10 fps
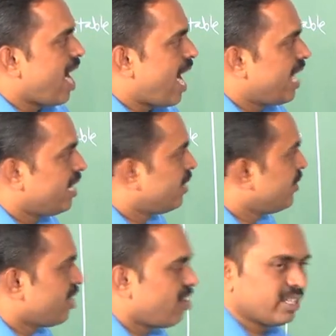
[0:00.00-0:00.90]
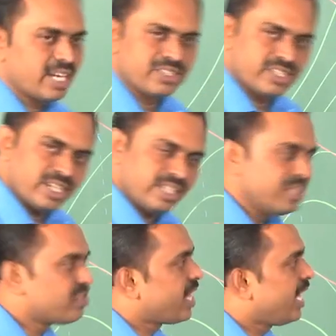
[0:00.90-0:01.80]
and we have not considered the
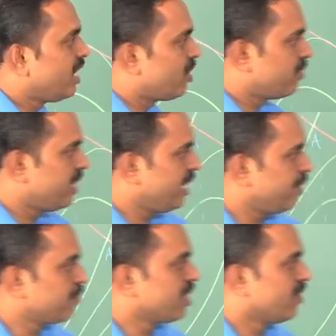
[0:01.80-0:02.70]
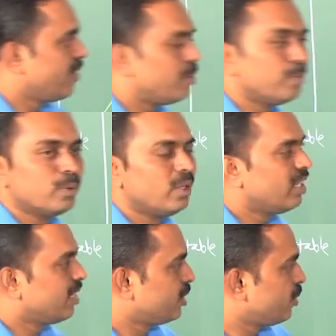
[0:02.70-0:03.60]
trailing of the weld
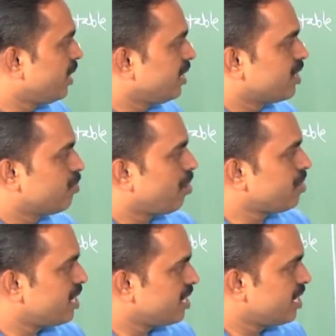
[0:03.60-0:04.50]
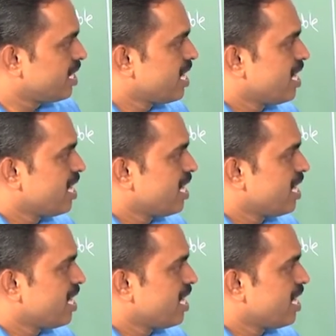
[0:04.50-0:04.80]
pool during this process.